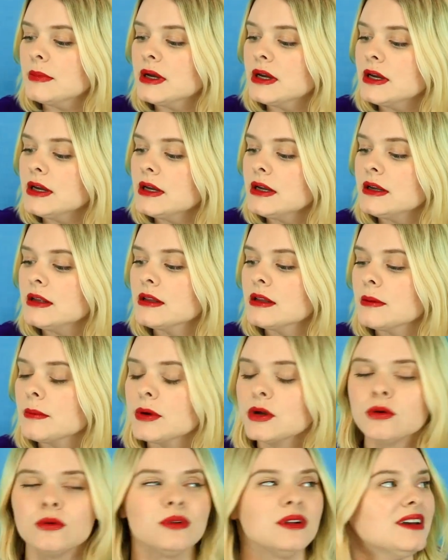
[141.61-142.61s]

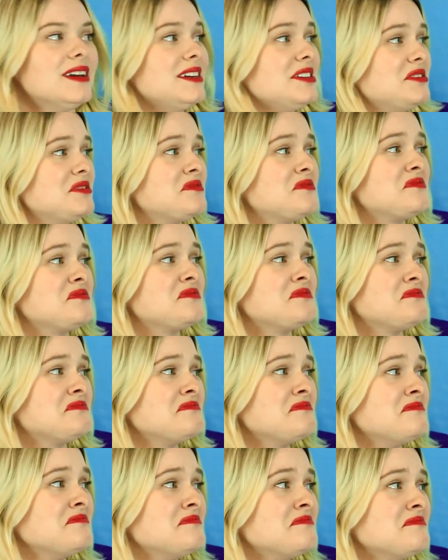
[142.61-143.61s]
hanging out.
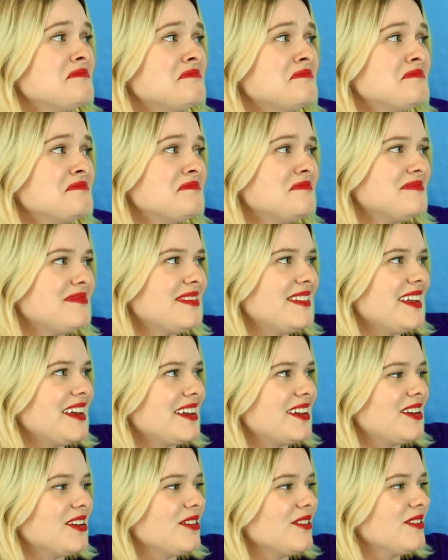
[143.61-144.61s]
Thank
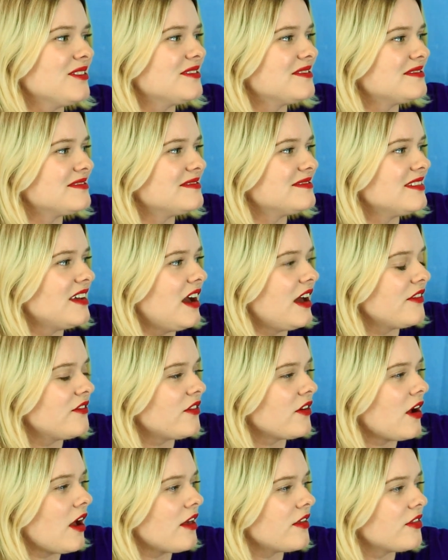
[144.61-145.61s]
you. I
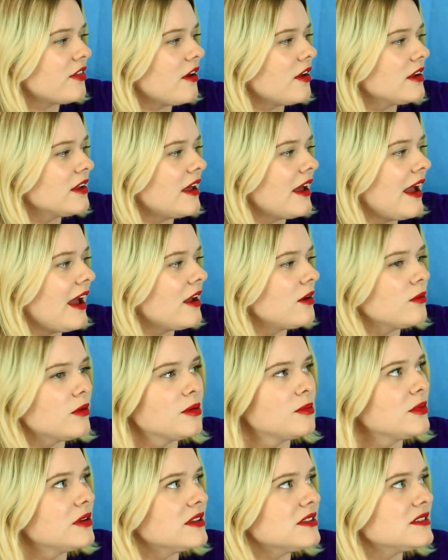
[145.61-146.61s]
thought I had one, but
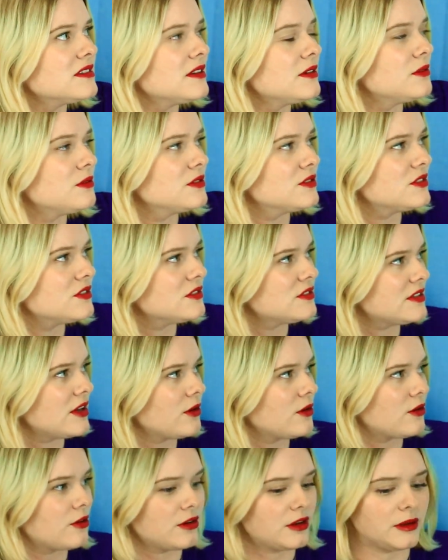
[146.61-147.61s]
it was sour
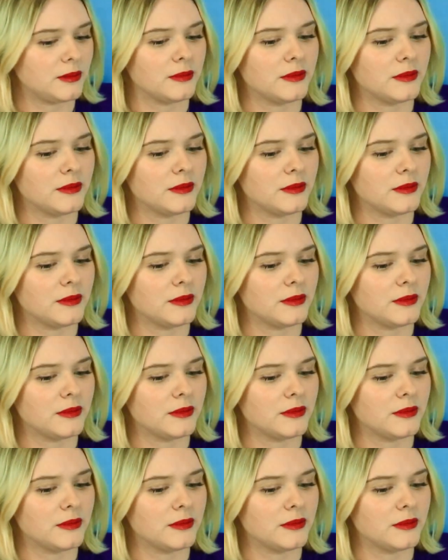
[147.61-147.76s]
cream.